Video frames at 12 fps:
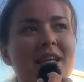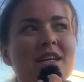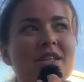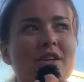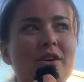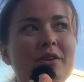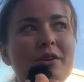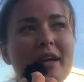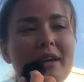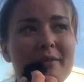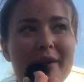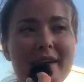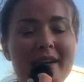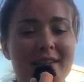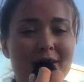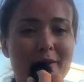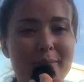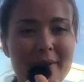So anyway,
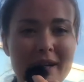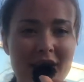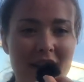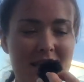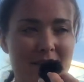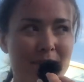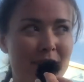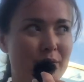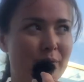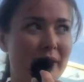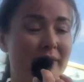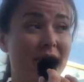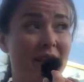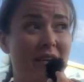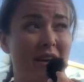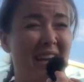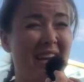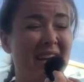it's all pretty nice, pretty sweet,
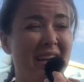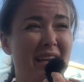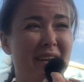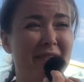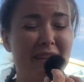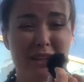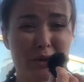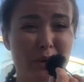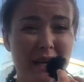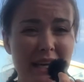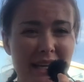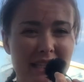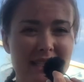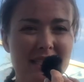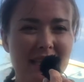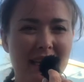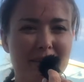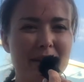very fairly quick. It's
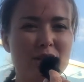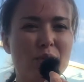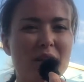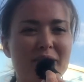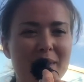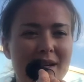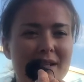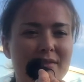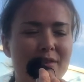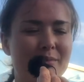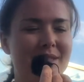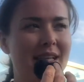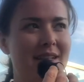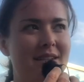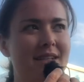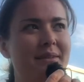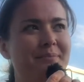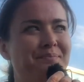like about 20 minutes from
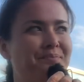center